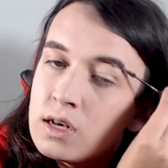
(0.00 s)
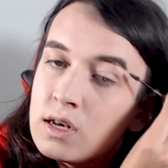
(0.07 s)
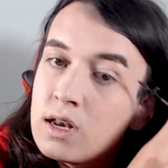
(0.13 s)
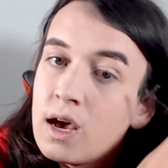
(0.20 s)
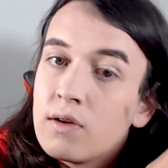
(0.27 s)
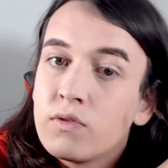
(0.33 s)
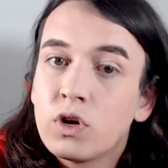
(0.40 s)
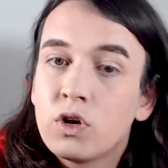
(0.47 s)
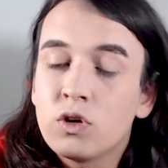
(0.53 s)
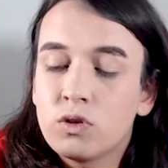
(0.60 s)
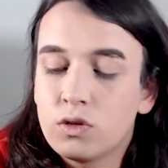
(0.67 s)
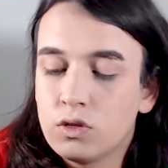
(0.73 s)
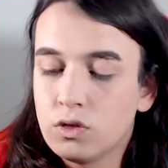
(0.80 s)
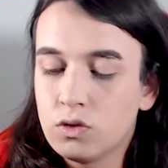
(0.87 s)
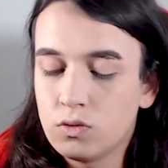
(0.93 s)
never
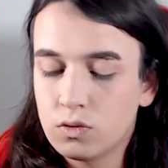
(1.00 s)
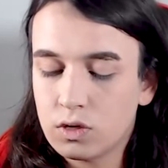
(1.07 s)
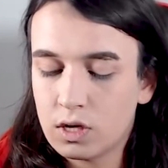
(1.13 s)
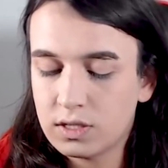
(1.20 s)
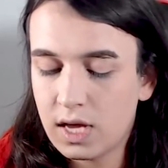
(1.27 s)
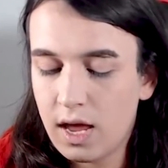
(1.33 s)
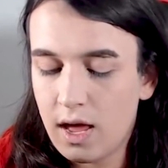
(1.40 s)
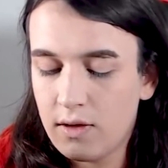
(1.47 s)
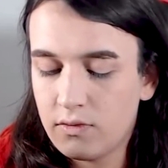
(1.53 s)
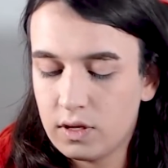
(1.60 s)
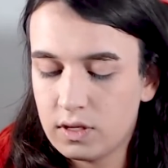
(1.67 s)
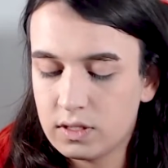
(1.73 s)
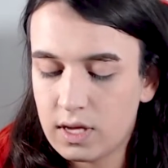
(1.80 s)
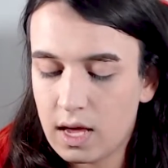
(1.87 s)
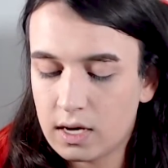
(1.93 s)
use, because I have
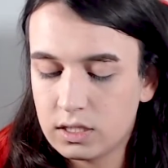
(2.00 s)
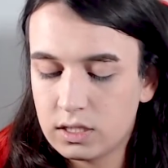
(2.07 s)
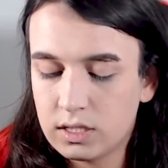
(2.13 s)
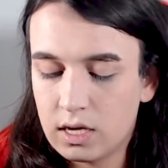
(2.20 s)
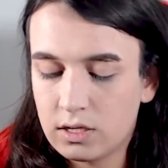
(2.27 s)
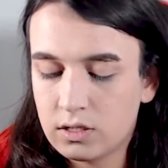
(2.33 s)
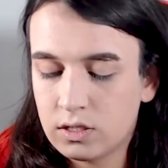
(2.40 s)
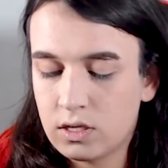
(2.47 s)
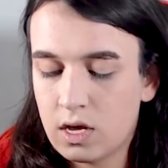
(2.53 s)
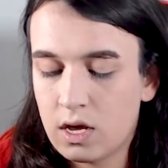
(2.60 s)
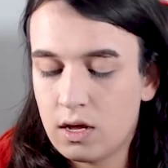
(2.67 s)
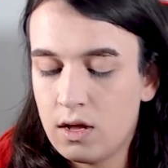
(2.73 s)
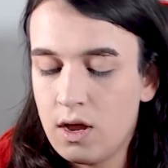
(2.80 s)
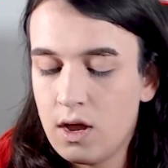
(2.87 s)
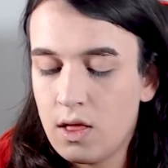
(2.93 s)
this Anastasia.